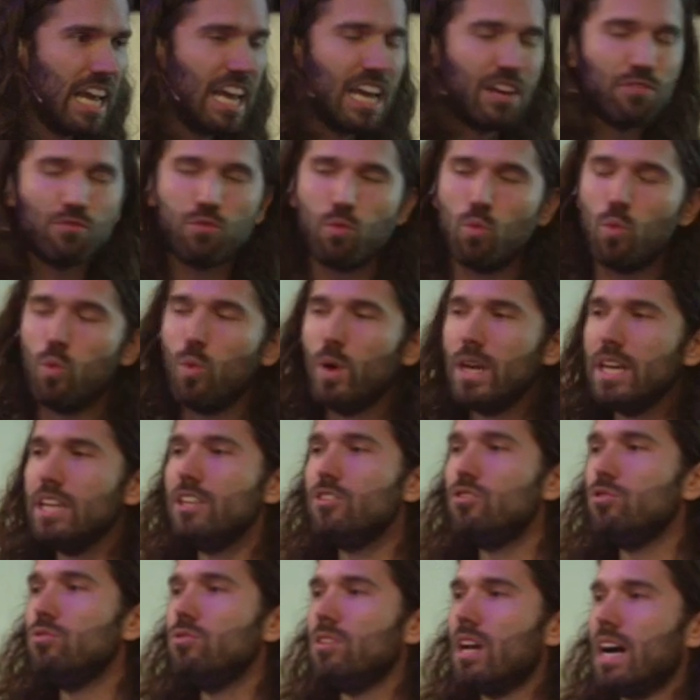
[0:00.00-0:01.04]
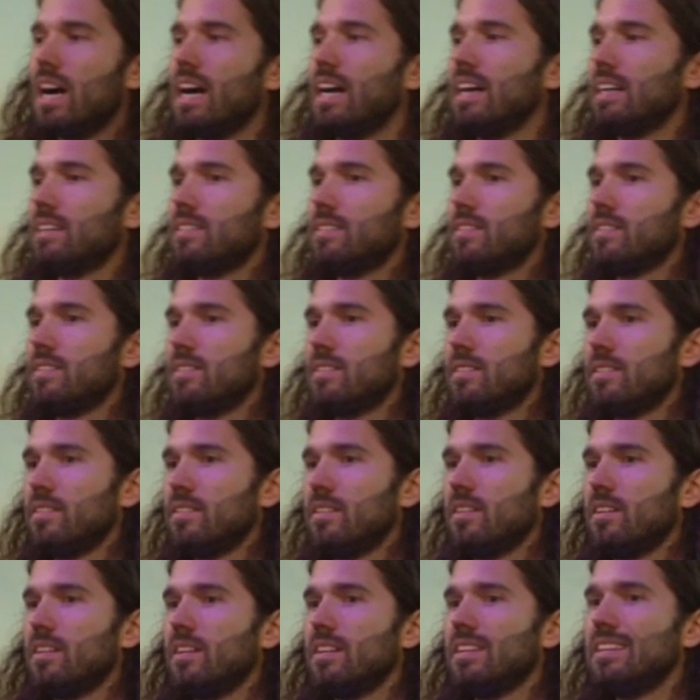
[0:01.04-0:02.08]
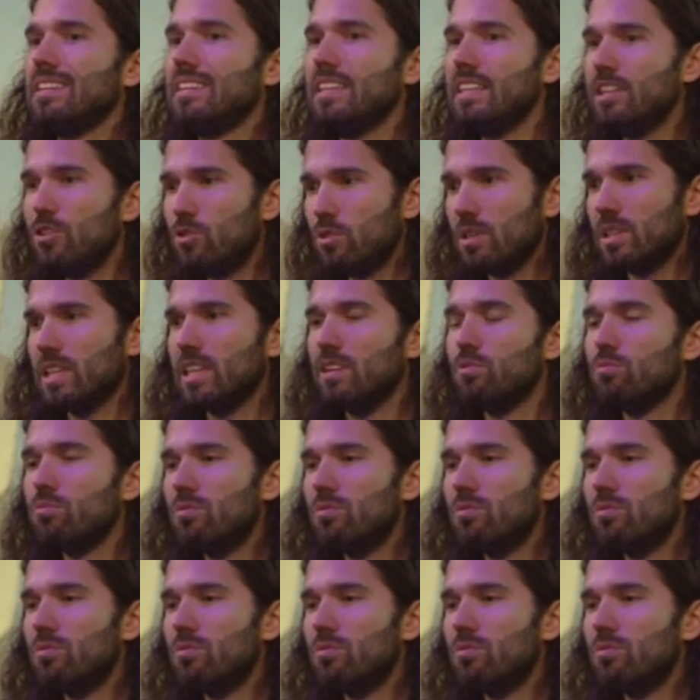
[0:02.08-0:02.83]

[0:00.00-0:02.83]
if we do not literally